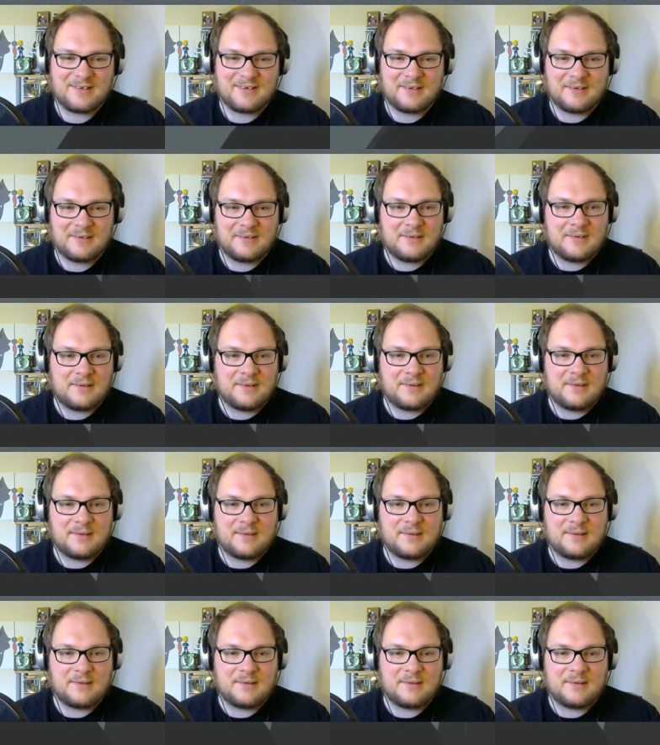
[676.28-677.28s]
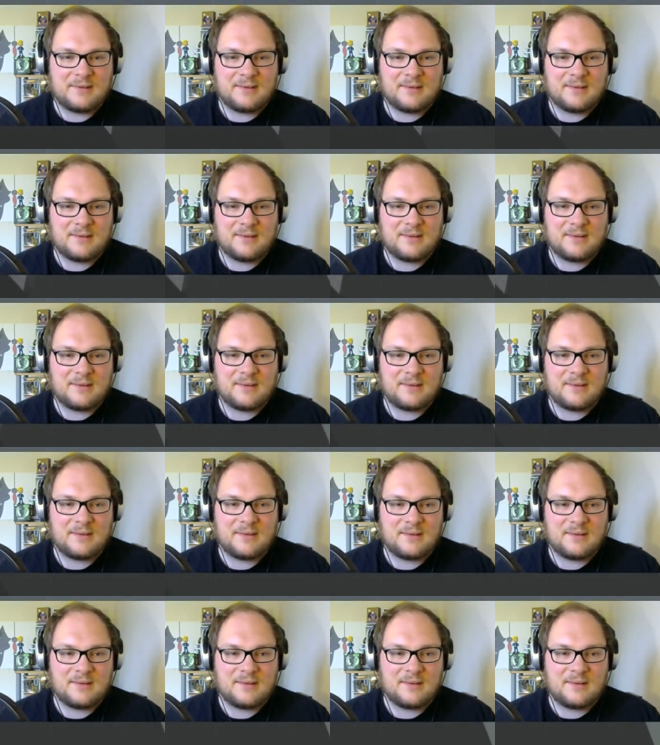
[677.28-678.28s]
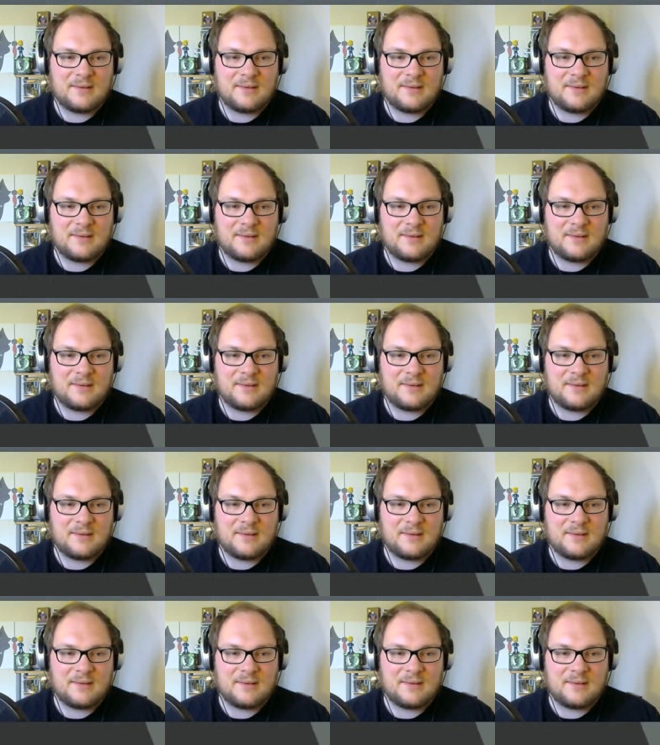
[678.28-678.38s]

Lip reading: [no speech]